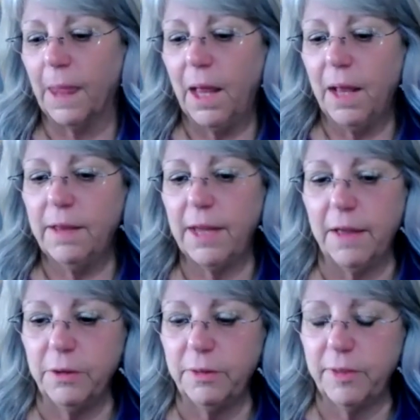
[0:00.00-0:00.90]
The
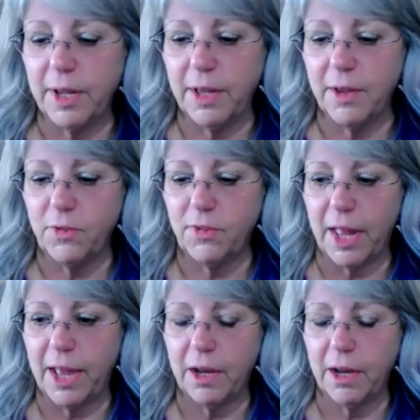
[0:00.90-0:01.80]
other thing is
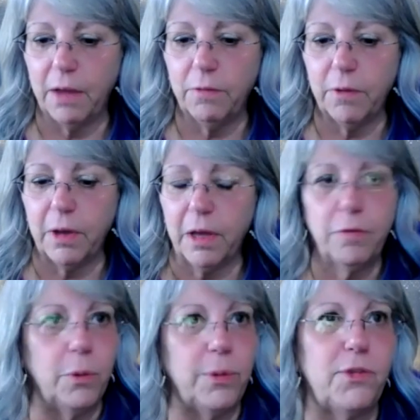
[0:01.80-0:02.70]
that I've
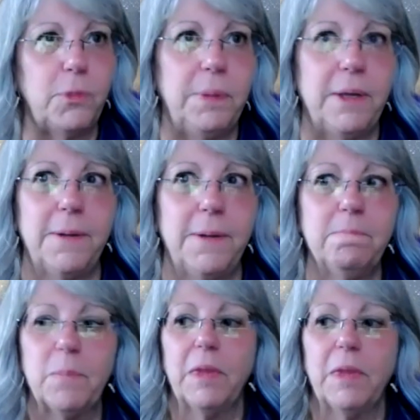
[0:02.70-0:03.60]
always been
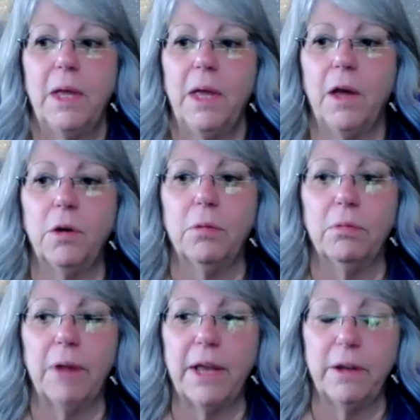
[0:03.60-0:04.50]
a
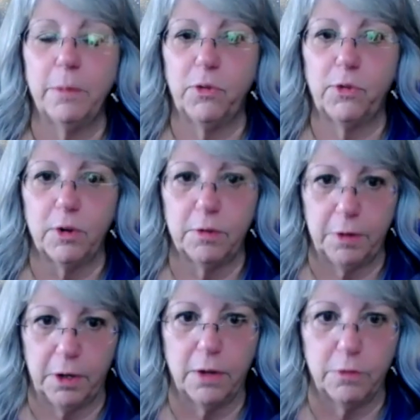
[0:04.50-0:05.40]
grand observer
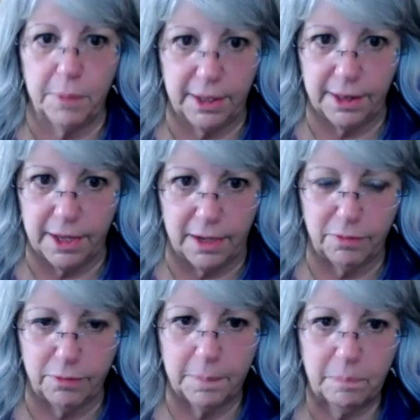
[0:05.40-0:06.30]
of my
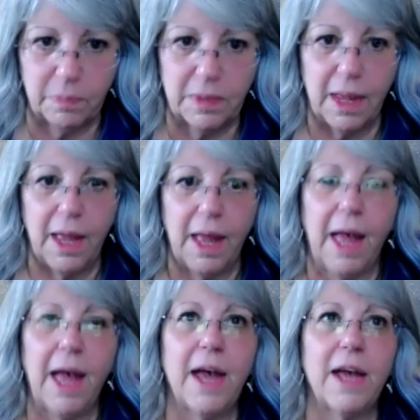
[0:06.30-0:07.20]
life.
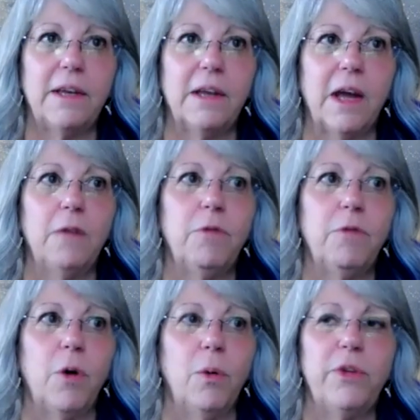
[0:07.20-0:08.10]
And I've
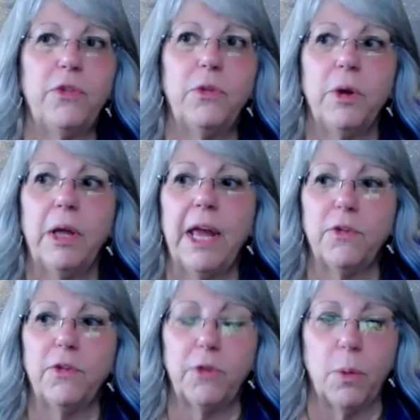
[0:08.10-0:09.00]
always
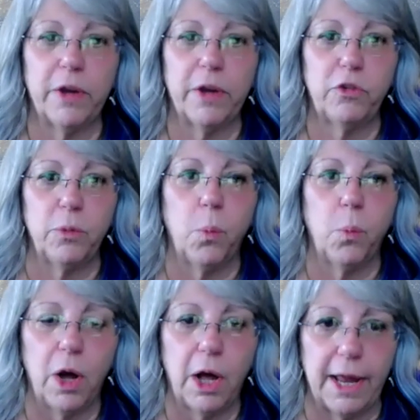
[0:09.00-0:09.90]
asked the question,
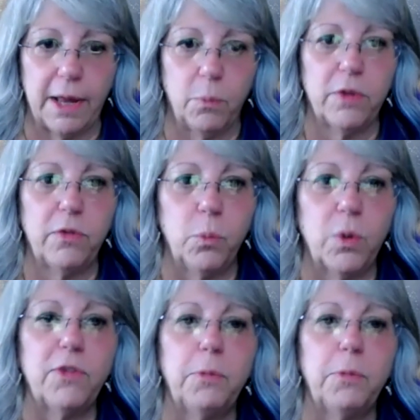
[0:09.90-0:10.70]
why? What's